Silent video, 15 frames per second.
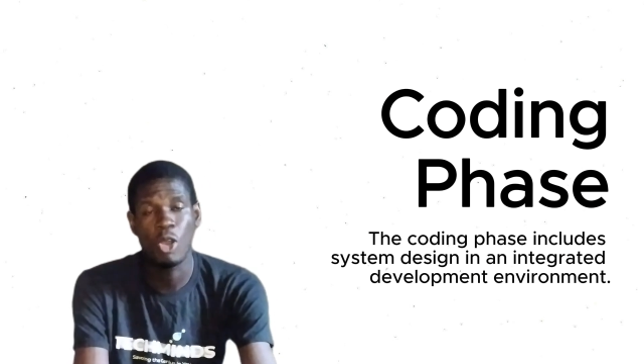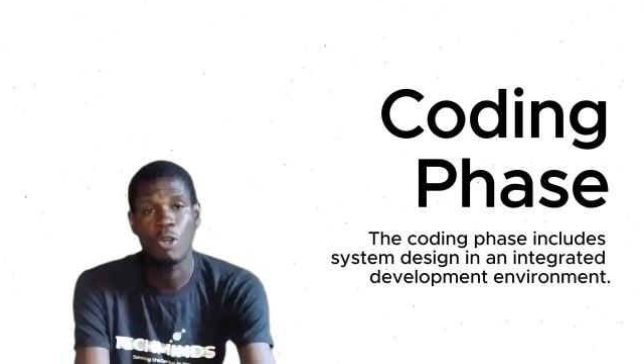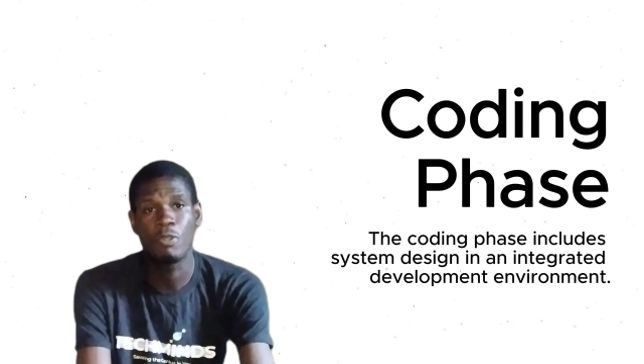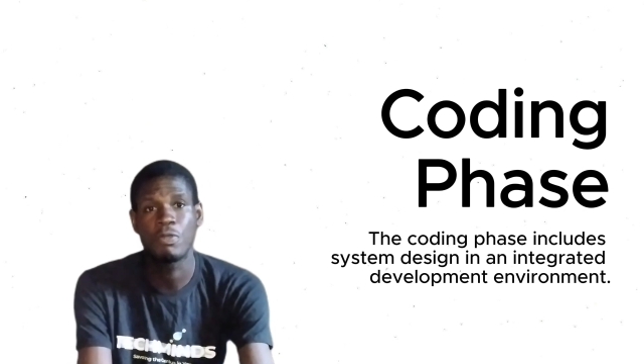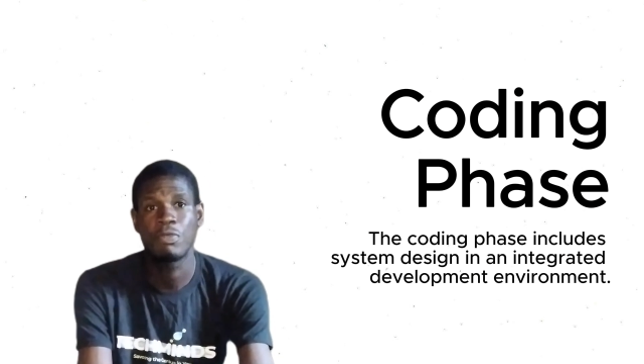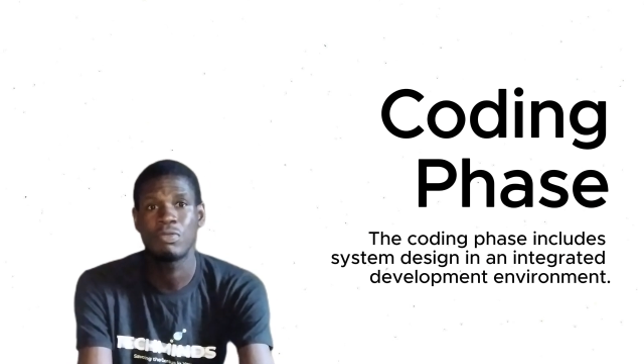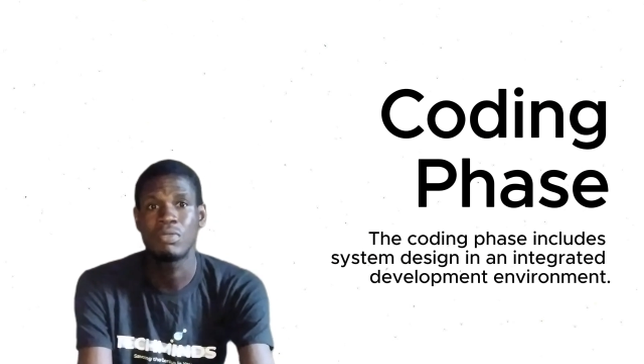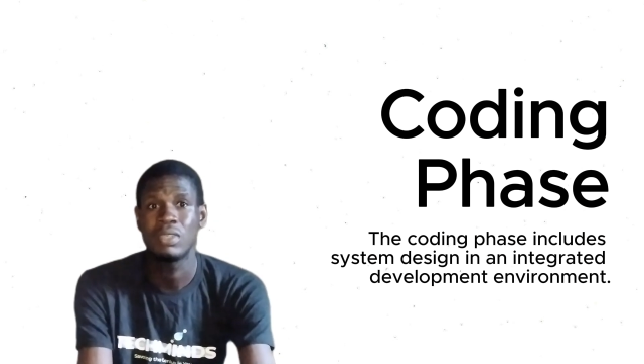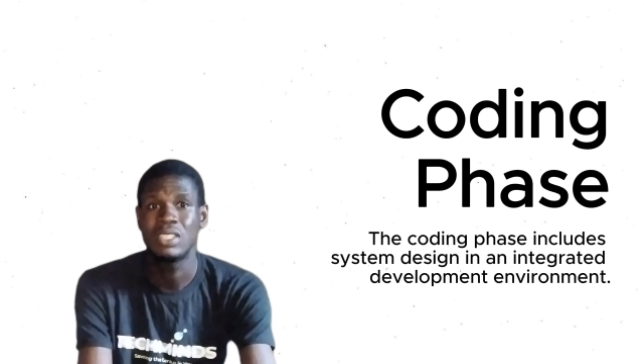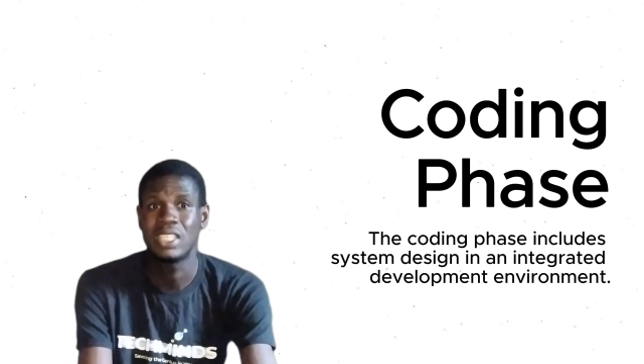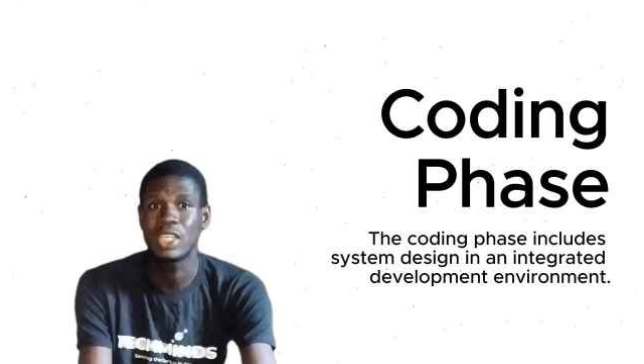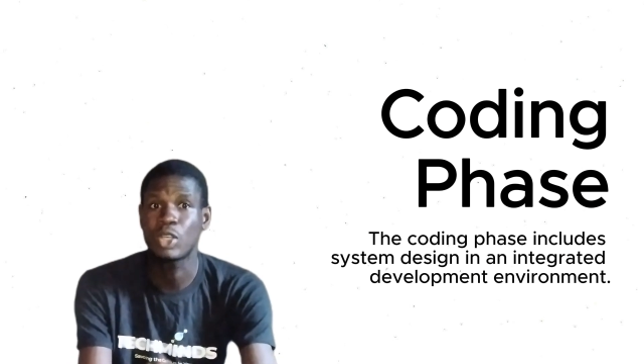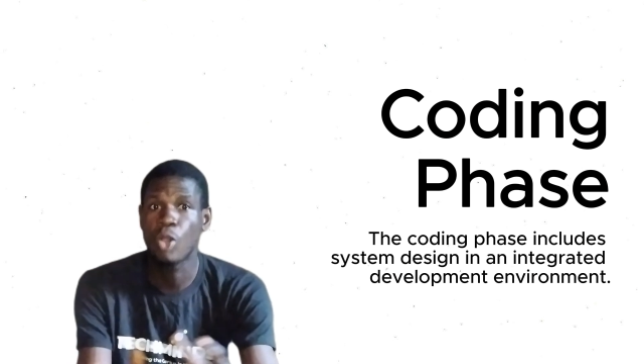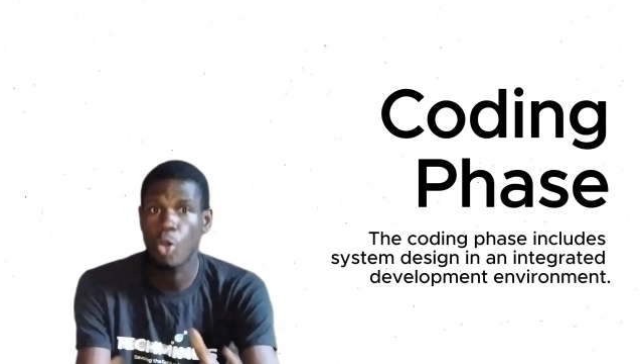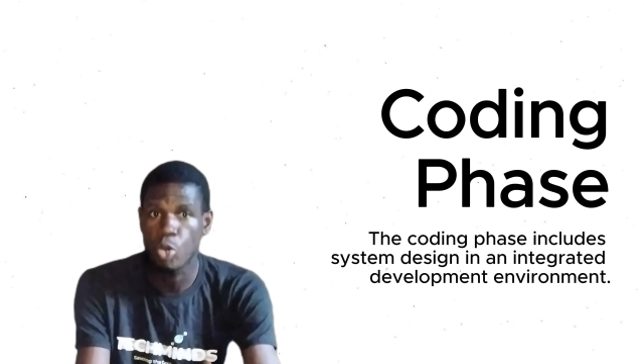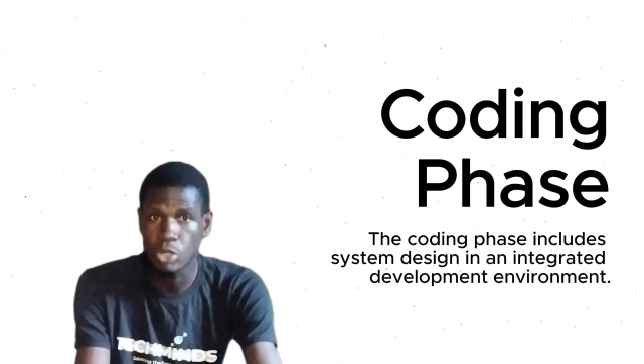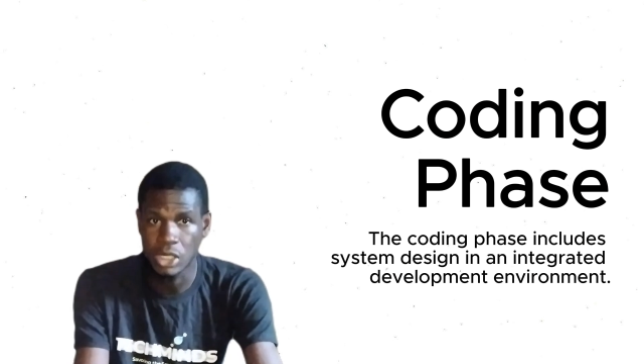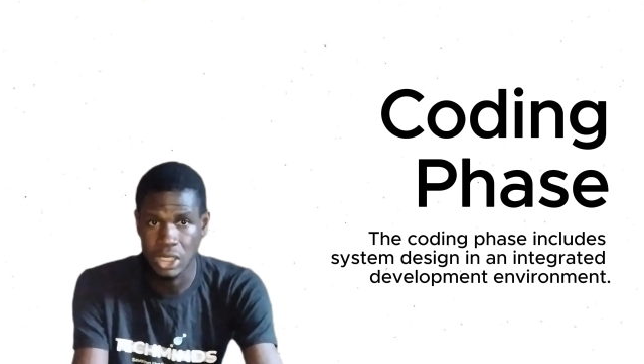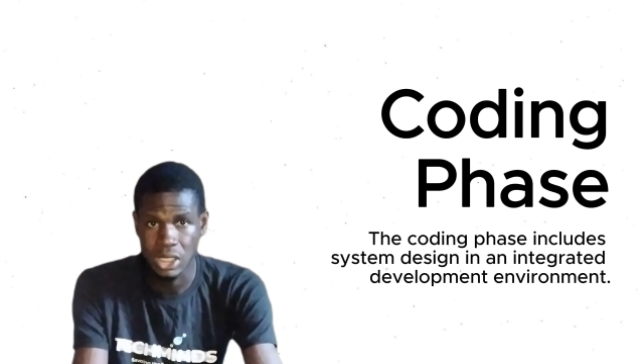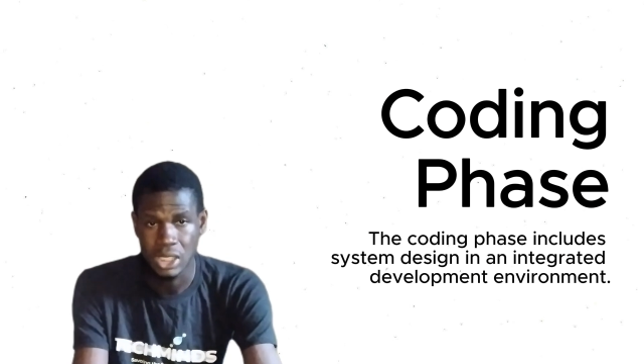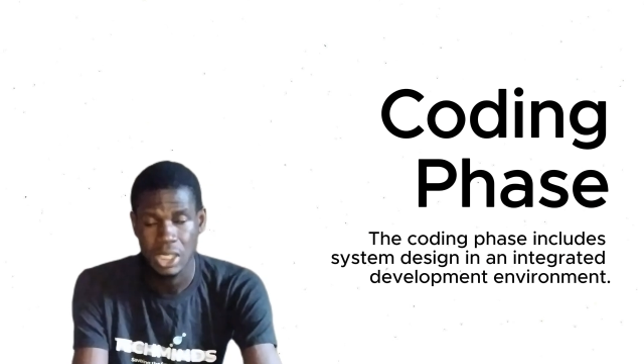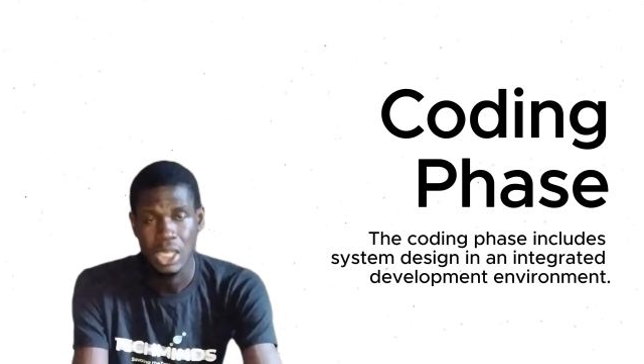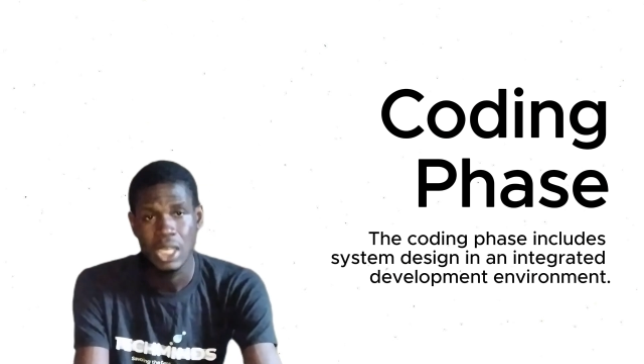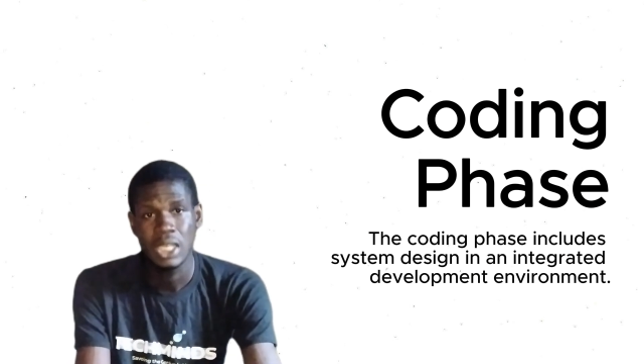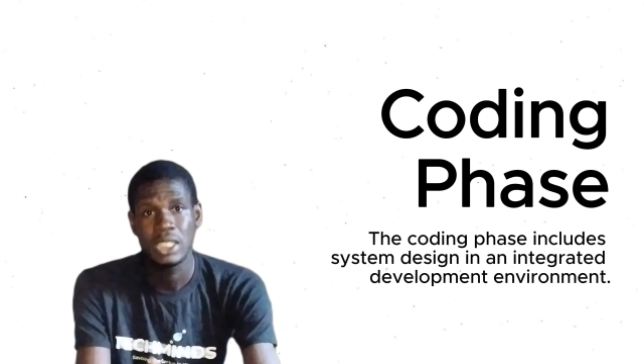of the coding.